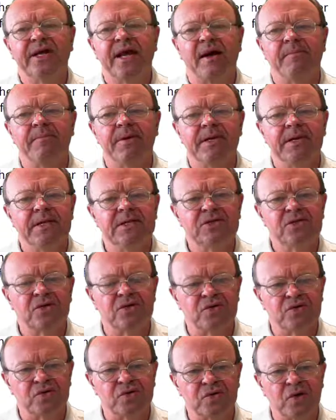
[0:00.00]
companies
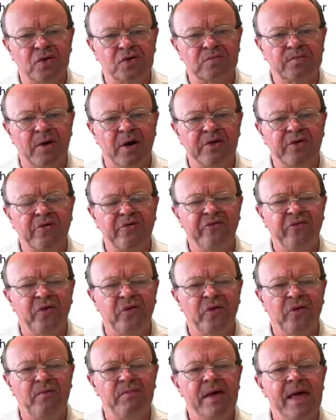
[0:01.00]
controlled by your
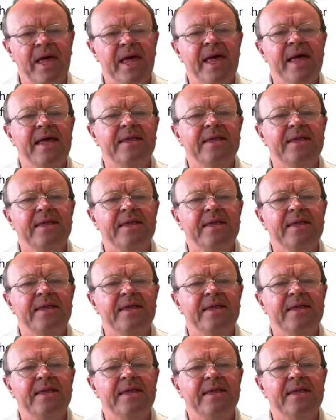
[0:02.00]
firm,